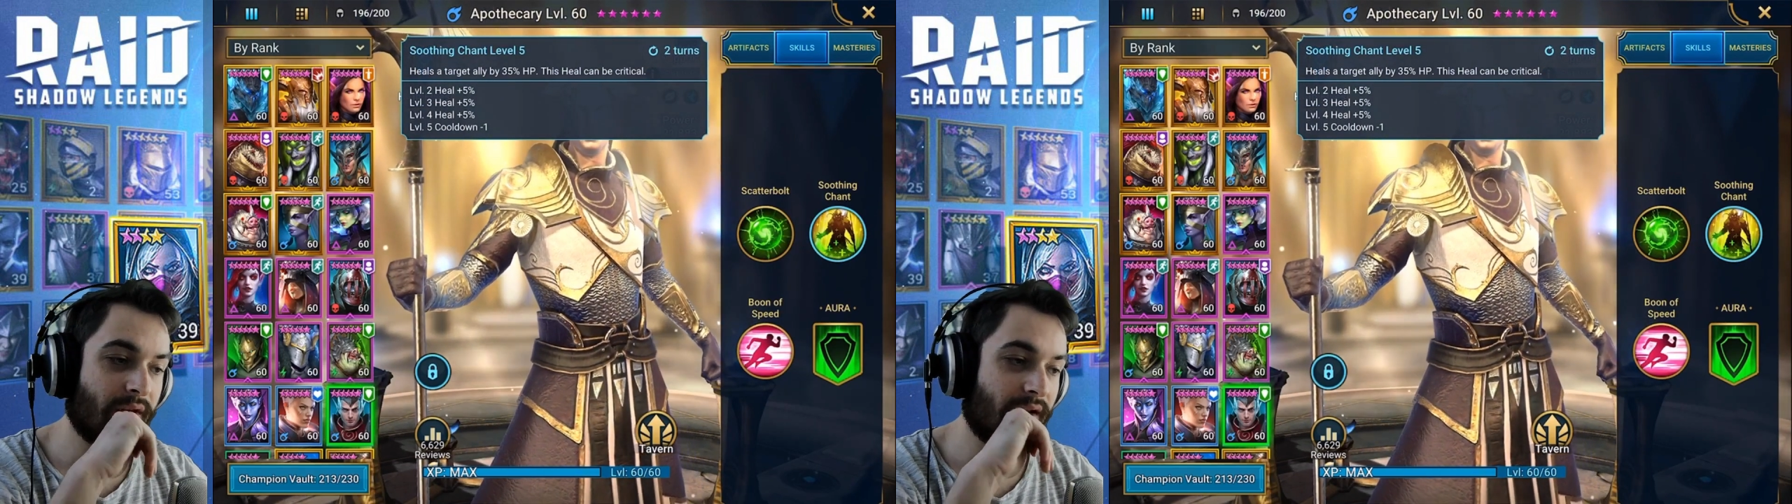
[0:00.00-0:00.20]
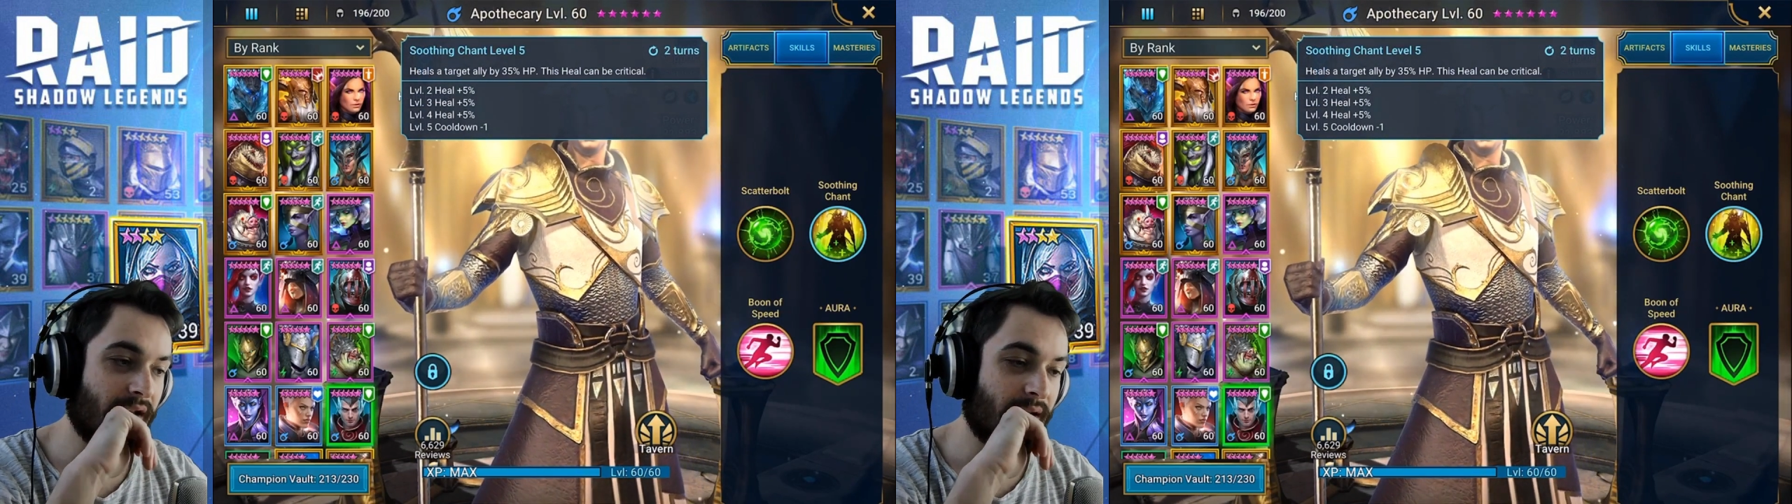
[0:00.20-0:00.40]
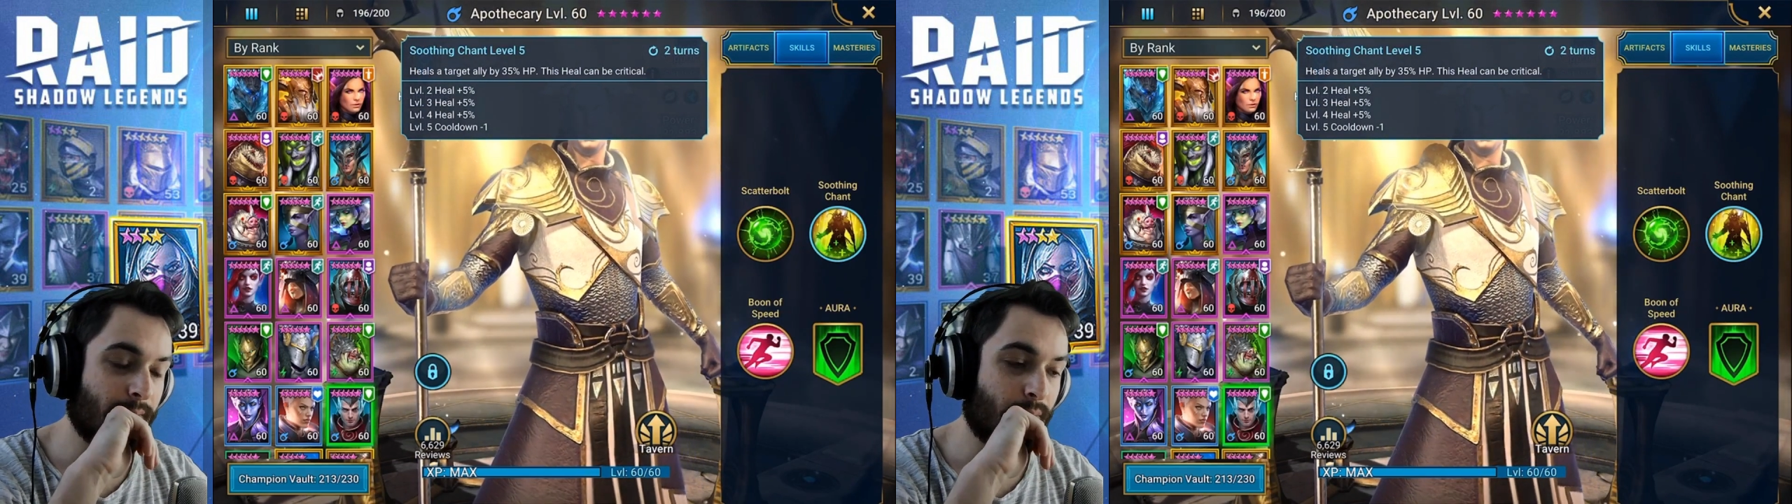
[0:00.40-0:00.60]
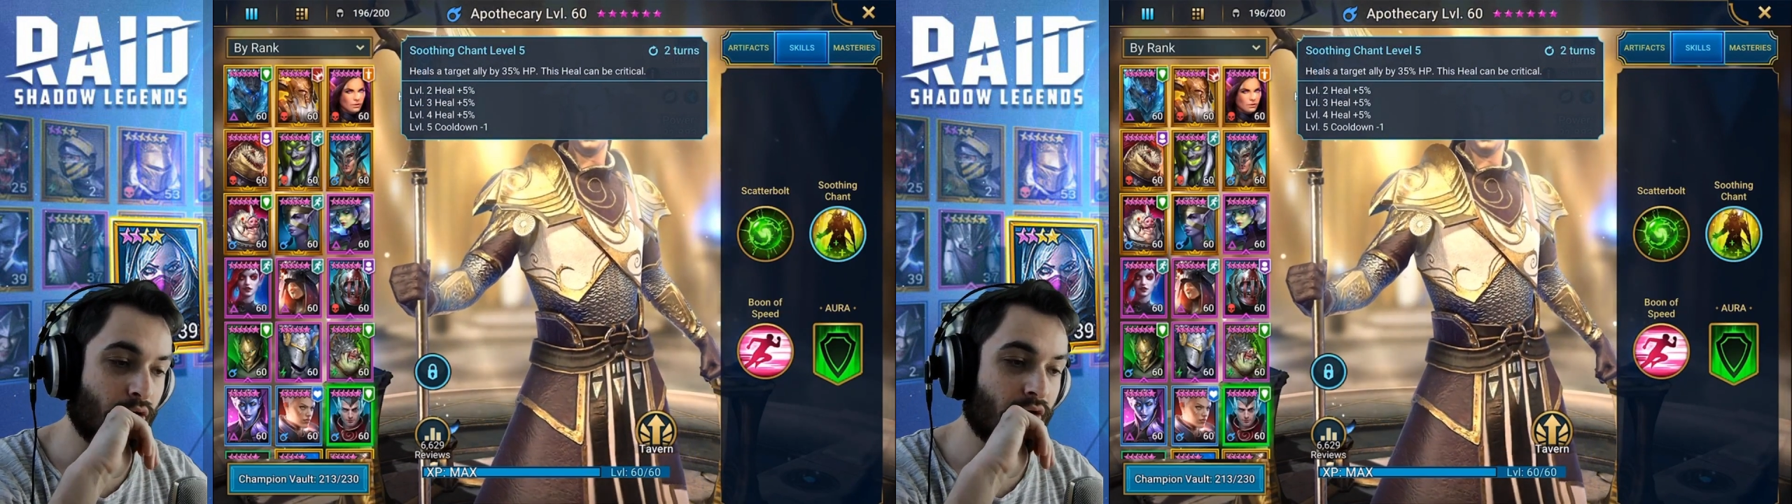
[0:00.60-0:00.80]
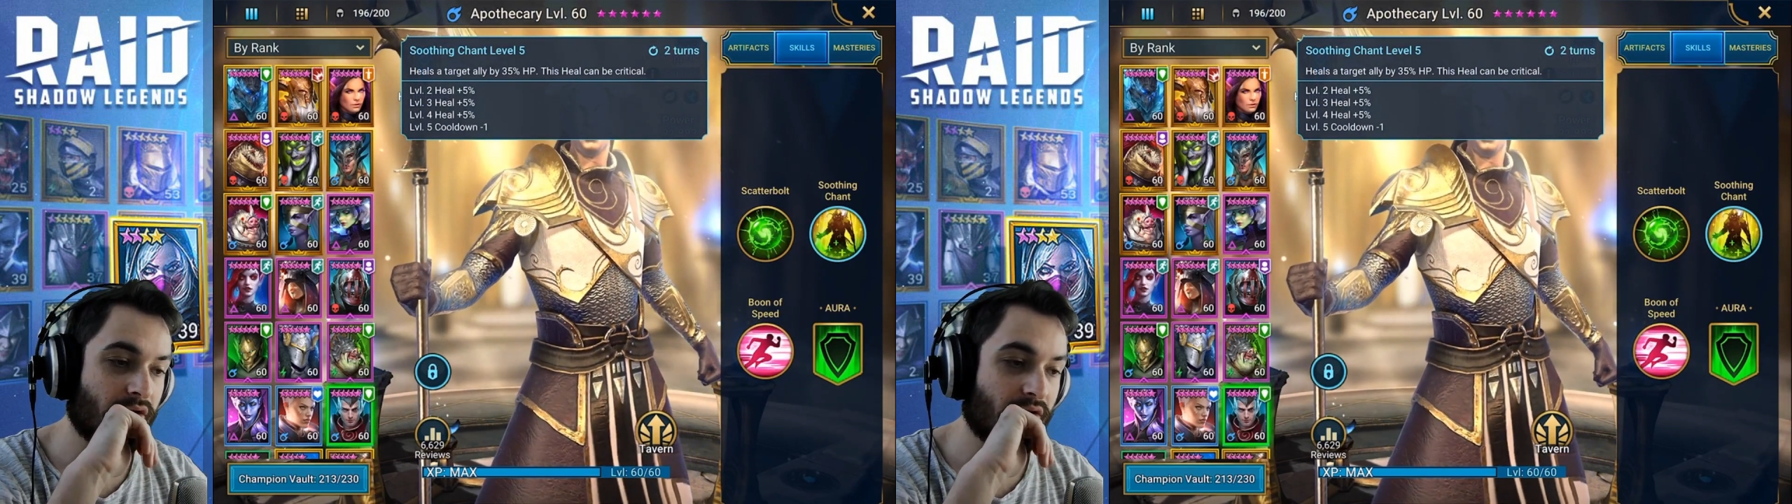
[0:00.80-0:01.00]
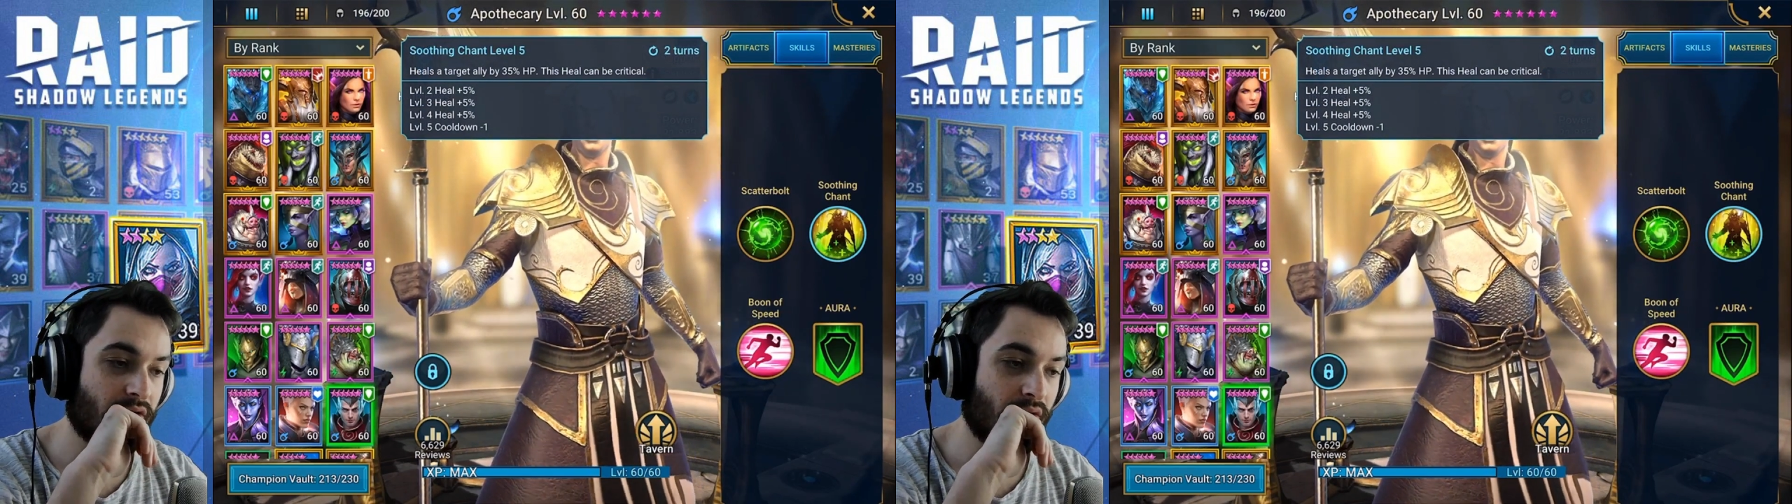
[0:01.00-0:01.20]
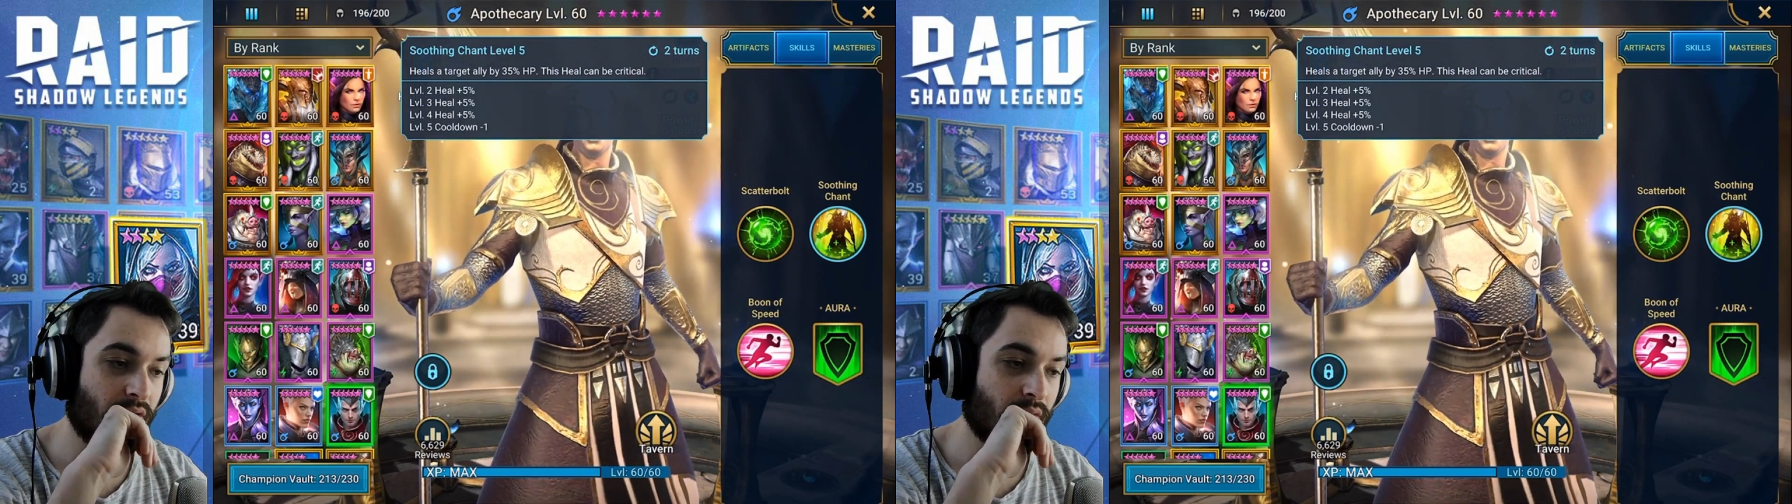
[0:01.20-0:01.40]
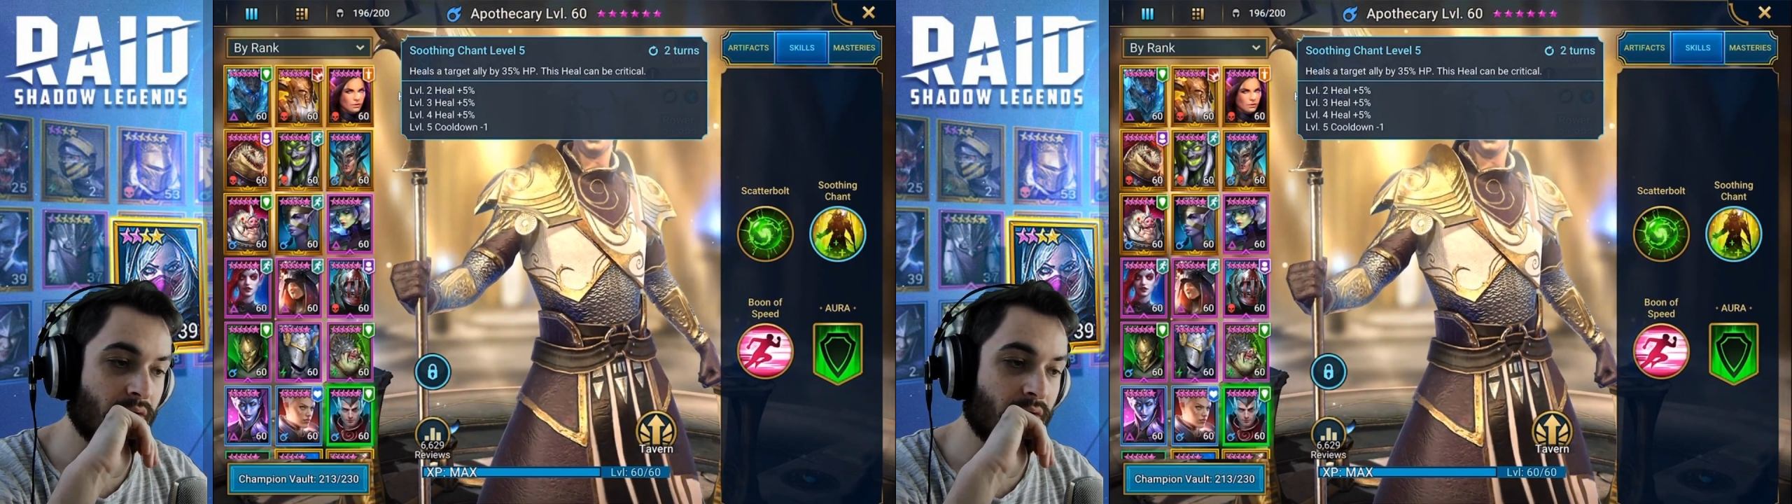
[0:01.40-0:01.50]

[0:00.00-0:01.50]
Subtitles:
the books to